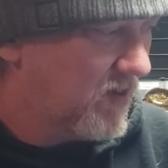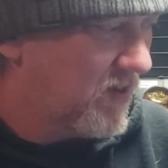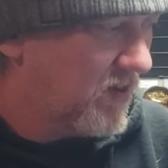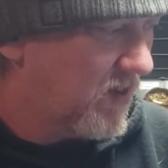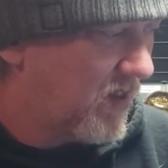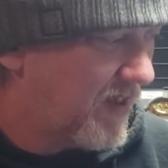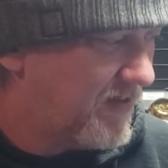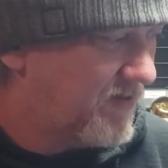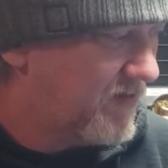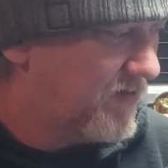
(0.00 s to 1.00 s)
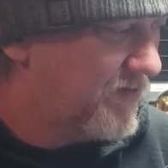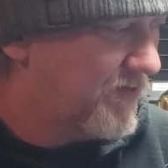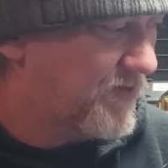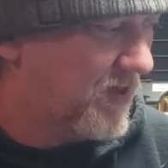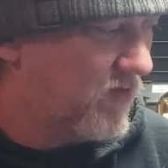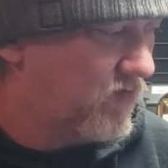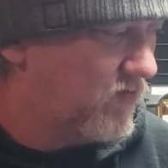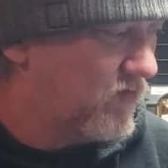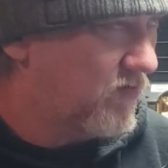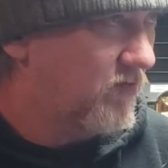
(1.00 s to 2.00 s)
All right,
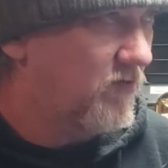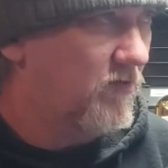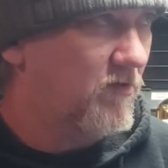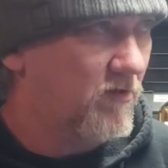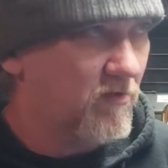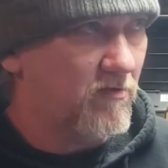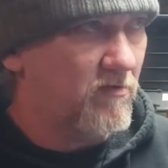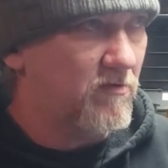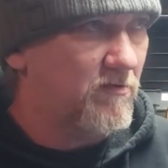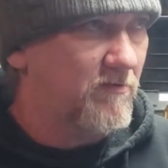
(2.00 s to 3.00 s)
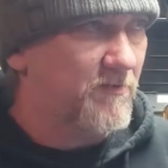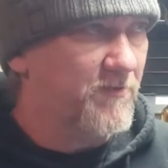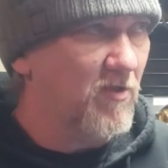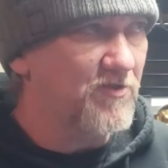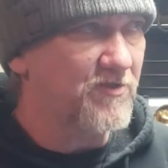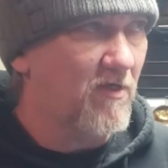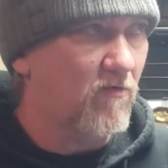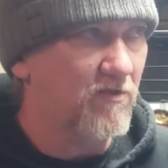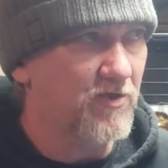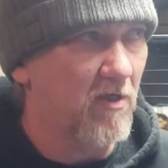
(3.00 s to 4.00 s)
so first I
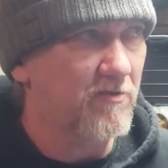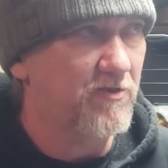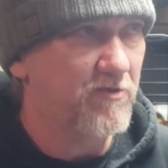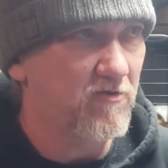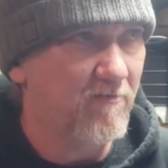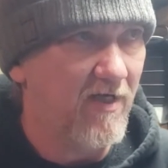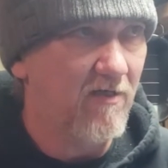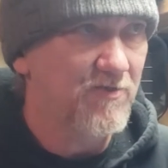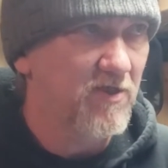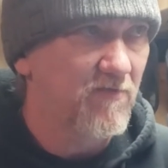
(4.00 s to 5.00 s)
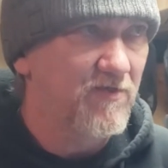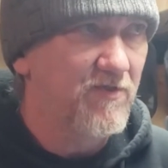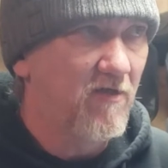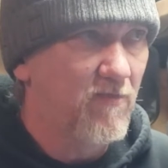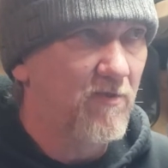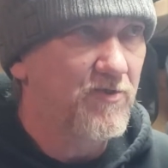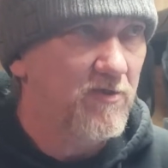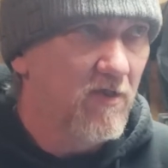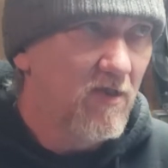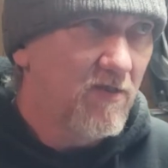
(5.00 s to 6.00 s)
want to talk to you about some of the
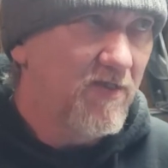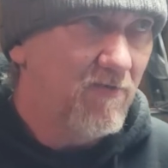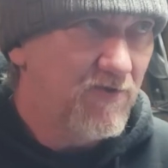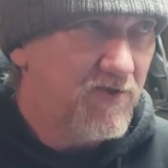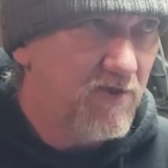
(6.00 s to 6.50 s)
numbers that was